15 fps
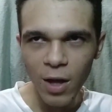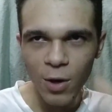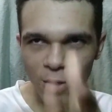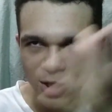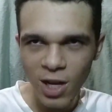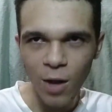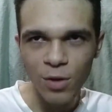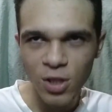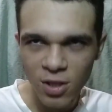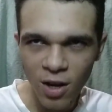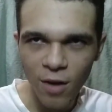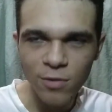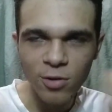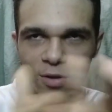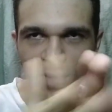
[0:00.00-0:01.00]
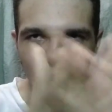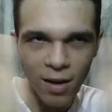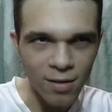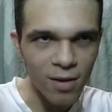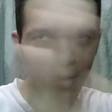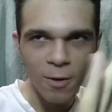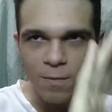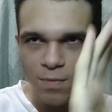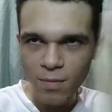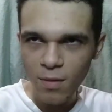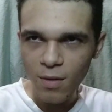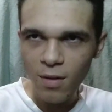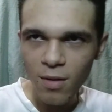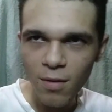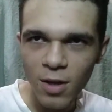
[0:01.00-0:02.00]
I could tell stuff, so yeah.
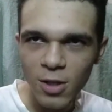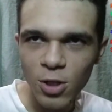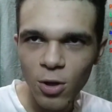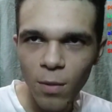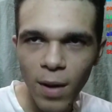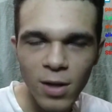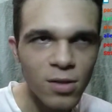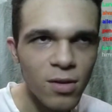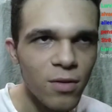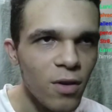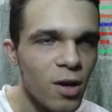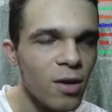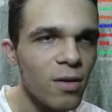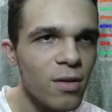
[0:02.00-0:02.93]
Let's go back to the video.